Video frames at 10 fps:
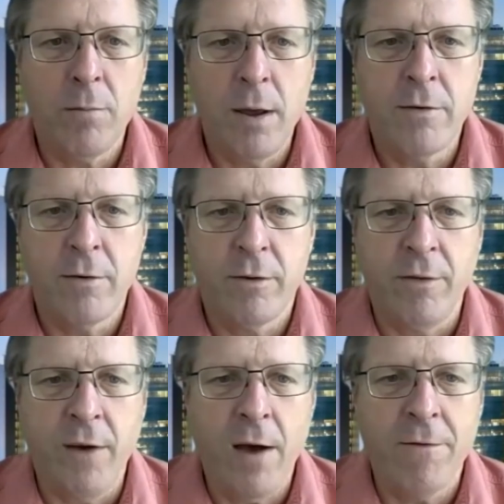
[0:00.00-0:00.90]
measures
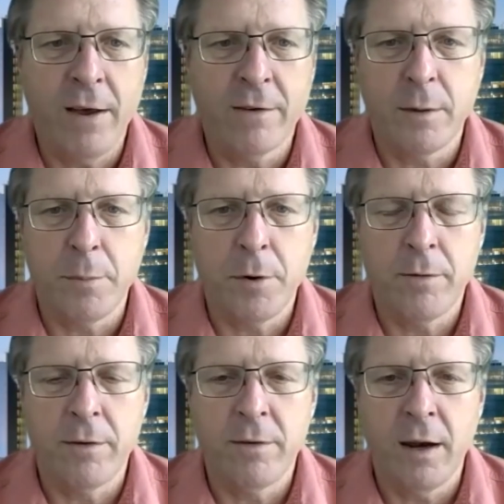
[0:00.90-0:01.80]
of how fast a
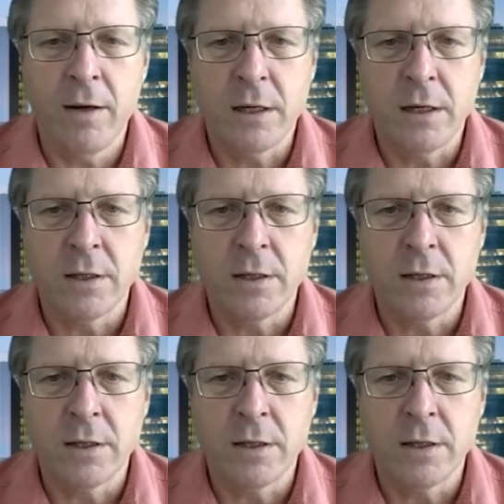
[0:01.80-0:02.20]
person's aging.